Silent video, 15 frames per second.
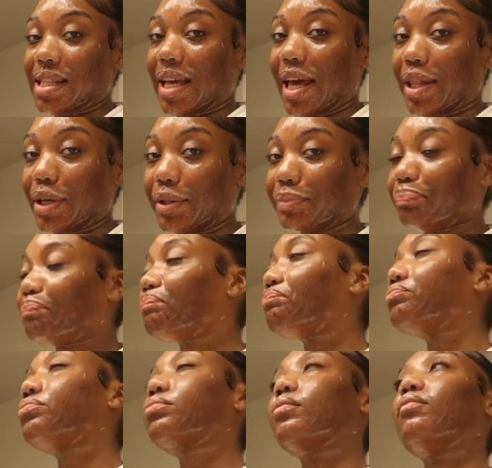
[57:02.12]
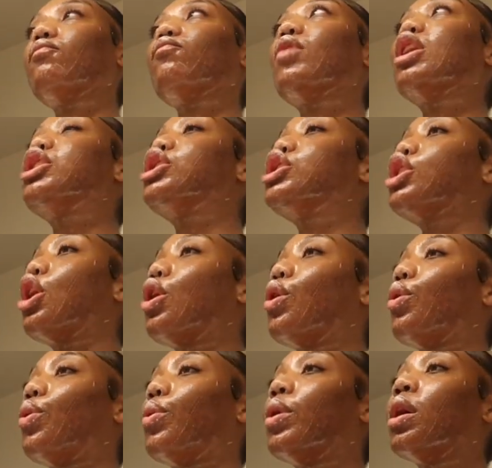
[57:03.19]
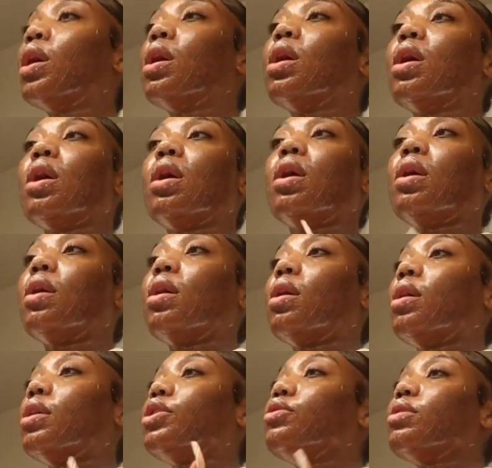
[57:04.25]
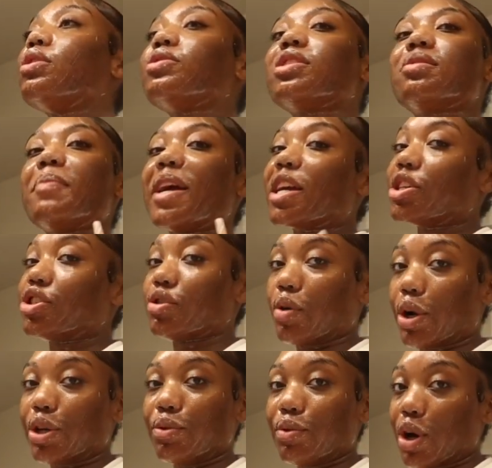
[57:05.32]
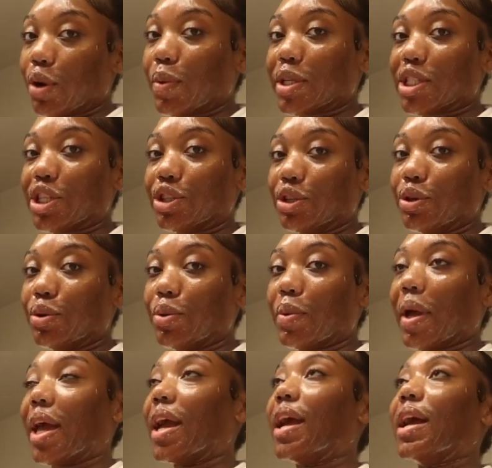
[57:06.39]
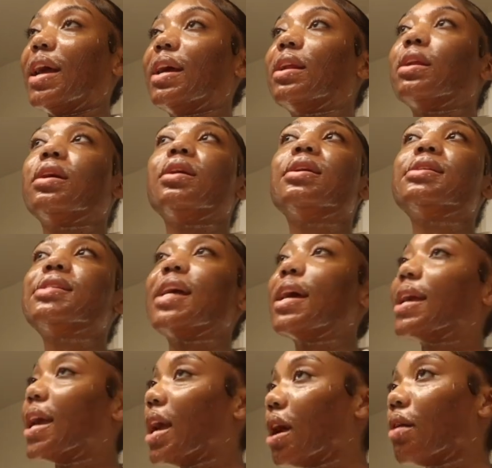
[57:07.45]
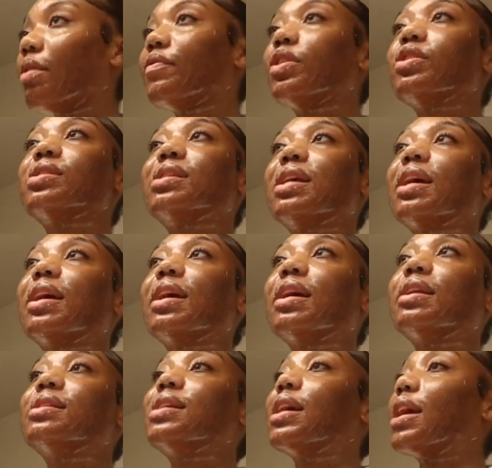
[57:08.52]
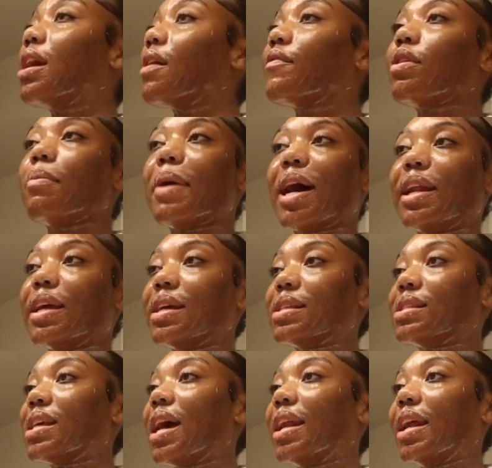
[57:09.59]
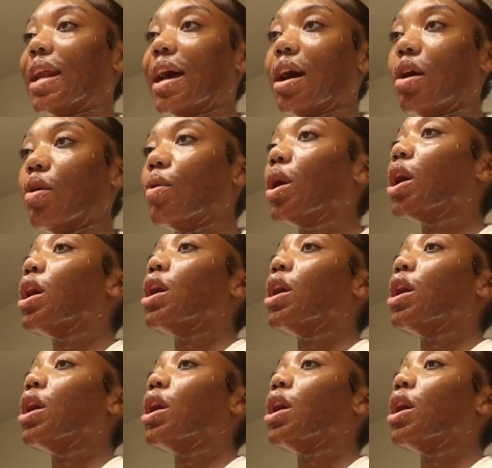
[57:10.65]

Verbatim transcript: together. So, you know, just making sure you know what to do and take care of your skin, take care of your body inside and out.